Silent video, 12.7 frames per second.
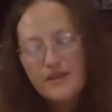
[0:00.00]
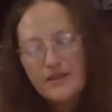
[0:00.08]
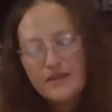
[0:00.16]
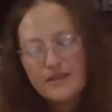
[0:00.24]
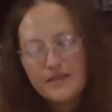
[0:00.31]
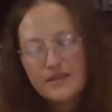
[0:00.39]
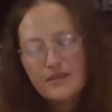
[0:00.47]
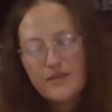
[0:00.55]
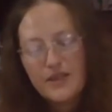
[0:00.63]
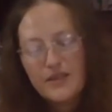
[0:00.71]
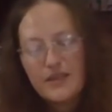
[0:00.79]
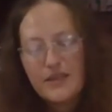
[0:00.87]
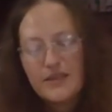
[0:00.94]
stuff like
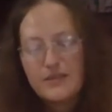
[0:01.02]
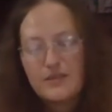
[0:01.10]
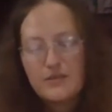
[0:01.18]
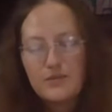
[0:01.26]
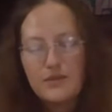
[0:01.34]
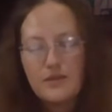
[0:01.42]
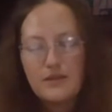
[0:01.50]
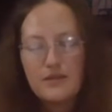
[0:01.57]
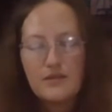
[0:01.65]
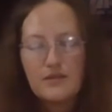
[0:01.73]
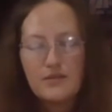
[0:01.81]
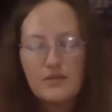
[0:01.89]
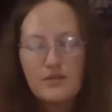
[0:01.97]
that. So we are
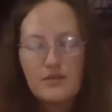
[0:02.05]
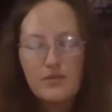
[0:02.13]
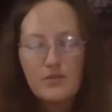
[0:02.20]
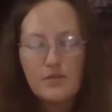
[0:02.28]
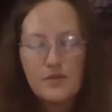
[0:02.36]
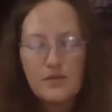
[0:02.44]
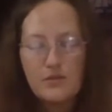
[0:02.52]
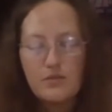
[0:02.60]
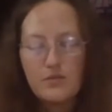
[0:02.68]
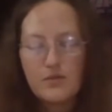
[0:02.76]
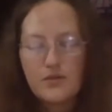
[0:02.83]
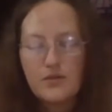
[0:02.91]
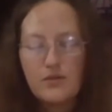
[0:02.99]
super, super
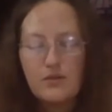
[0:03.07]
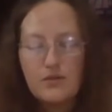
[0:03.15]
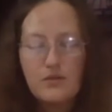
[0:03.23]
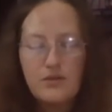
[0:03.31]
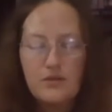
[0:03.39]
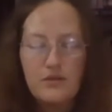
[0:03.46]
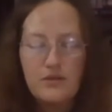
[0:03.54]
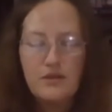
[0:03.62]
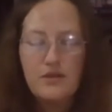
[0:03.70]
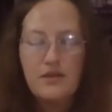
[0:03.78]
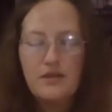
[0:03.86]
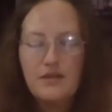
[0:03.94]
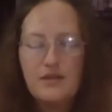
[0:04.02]
stoked
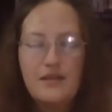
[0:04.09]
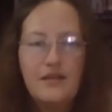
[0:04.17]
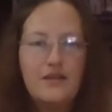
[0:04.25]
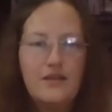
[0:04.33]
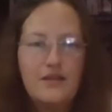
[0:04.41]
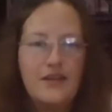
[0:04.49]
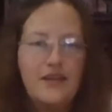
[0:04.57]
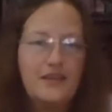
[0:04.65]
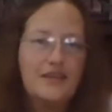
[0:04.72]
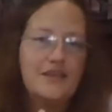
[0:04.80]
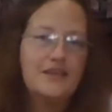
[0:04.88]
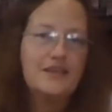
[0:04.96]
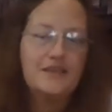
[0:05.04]
to get all that
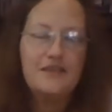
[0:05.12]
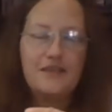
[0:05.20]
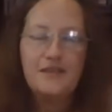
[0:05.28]
done.